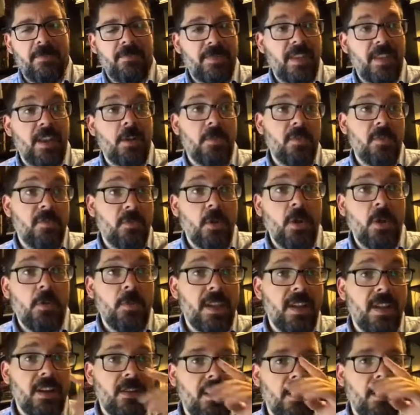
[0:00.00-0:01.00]
before
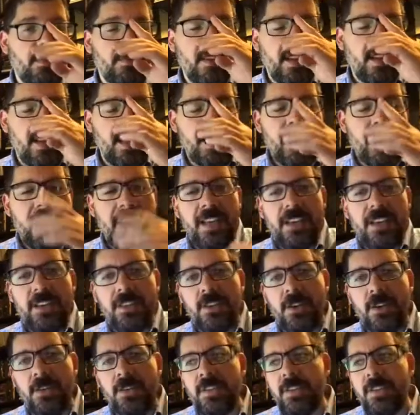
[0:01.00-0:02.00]
we encrypted it.
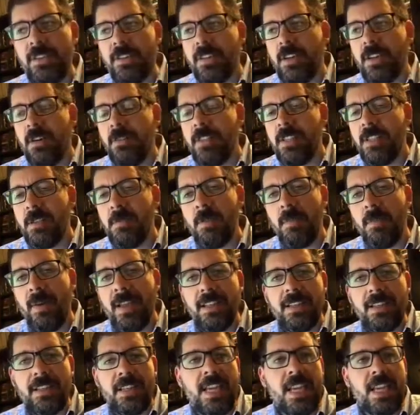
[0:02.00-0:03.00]
So this is going to be my
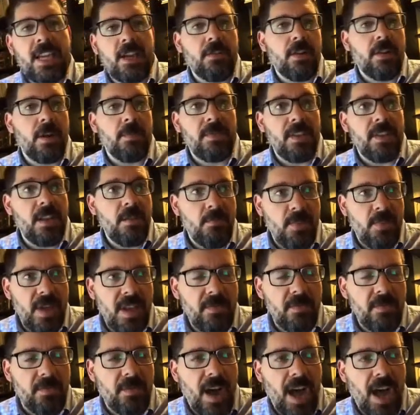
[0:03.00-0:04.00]
decrypted
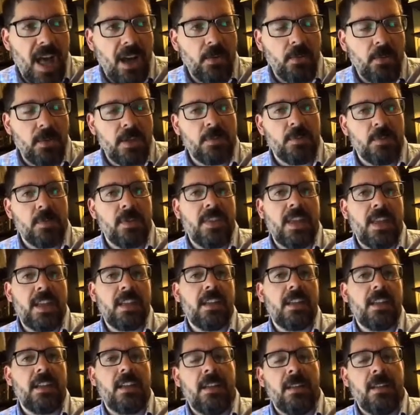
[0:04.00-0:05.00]
bin file, which we're
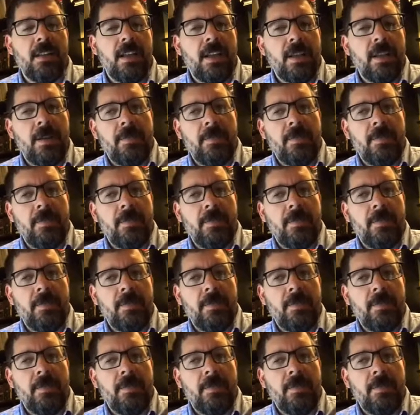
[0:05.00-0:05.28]
then going to